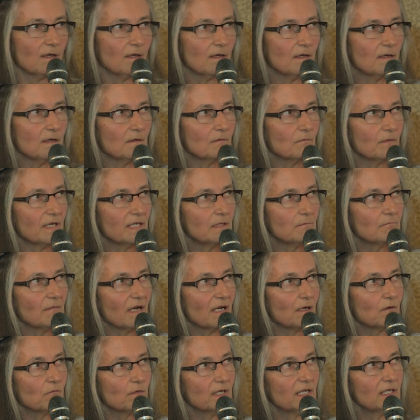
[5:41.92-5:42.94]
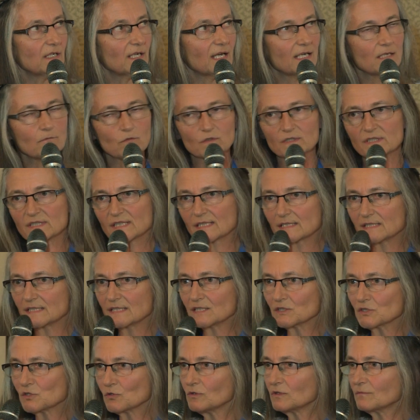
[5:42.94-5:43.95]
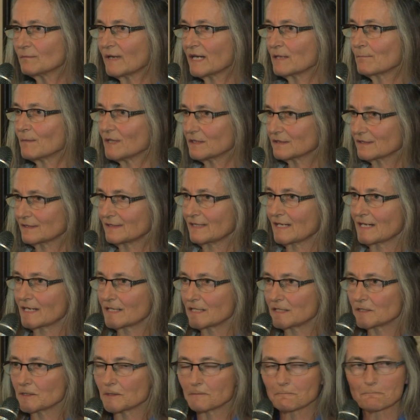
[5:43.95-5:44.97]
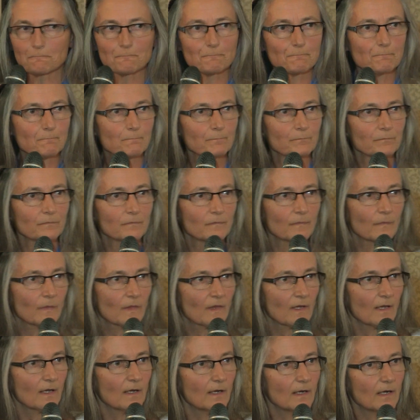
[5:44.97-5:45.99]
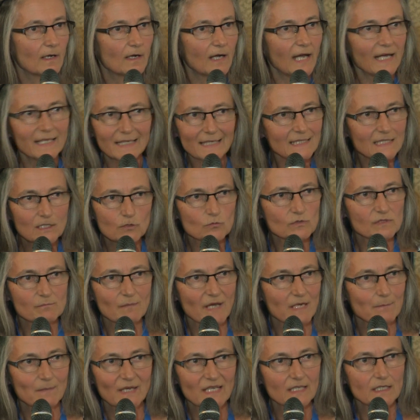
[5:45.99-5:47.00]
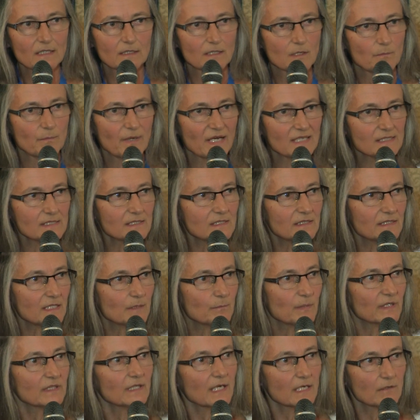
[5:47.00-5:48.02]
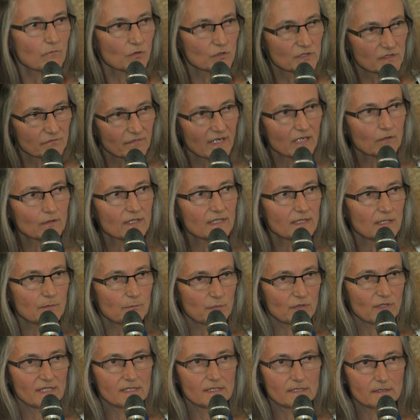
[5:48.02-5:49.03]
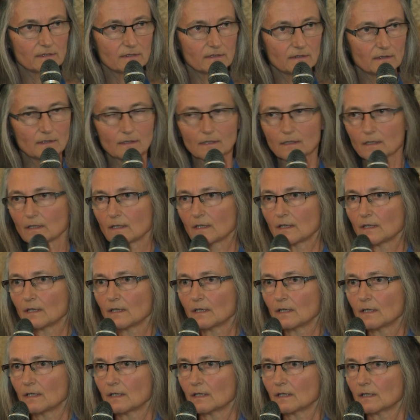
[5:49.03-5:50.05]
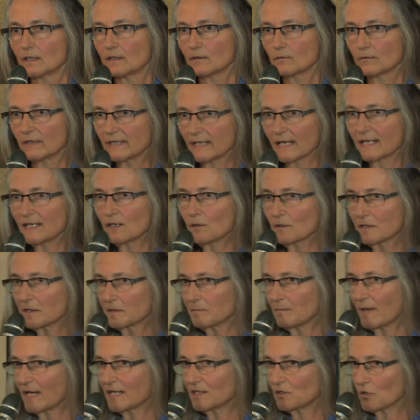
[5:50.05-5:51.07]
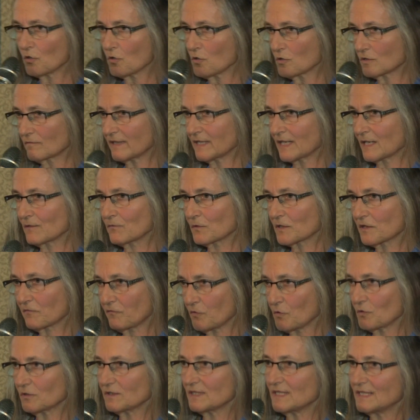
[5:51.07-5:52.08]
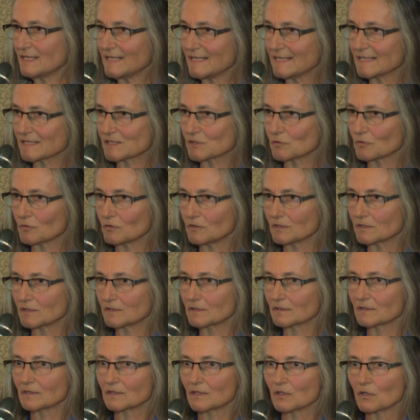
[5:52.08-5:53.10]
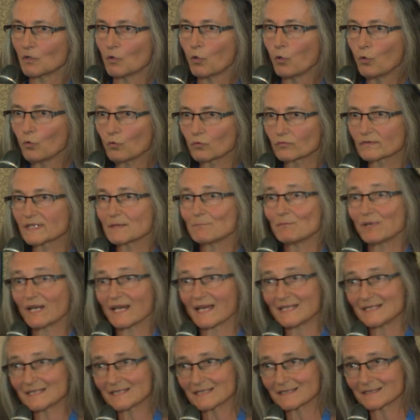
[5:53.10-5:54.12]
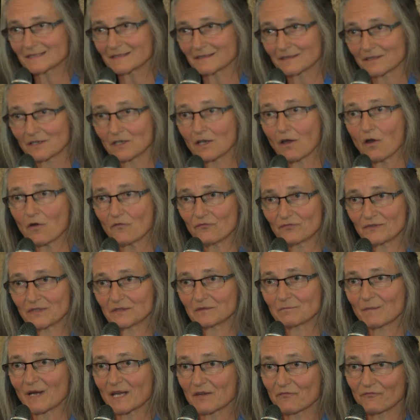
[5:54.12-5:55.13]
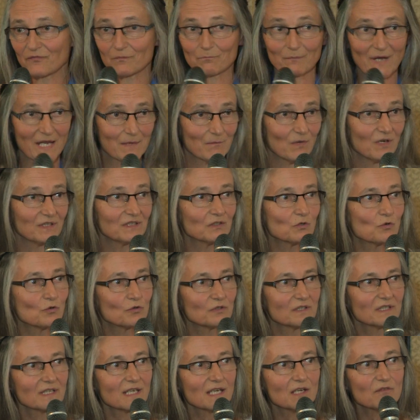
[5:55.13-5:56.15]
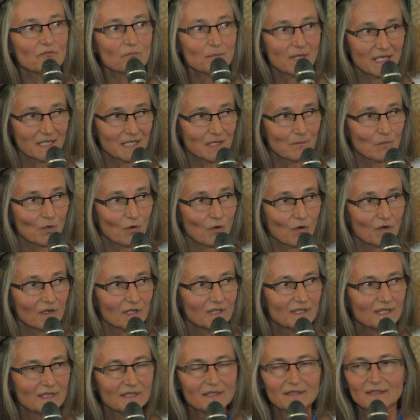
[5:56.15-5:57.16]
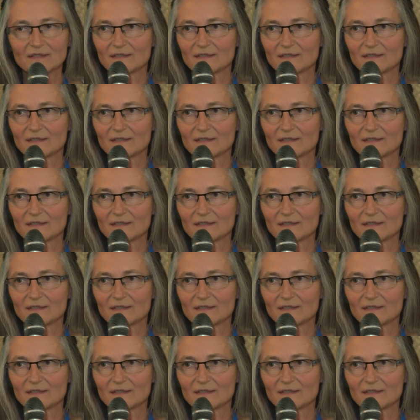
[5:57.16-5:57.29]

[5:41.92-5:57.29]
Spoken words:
When I was 6 years old, my mother died. I didn't lose my mental capacity, but I was very depressed. When I lost my dog when I was 14 years old, who replaced the love that my mother couldn't give me anymore?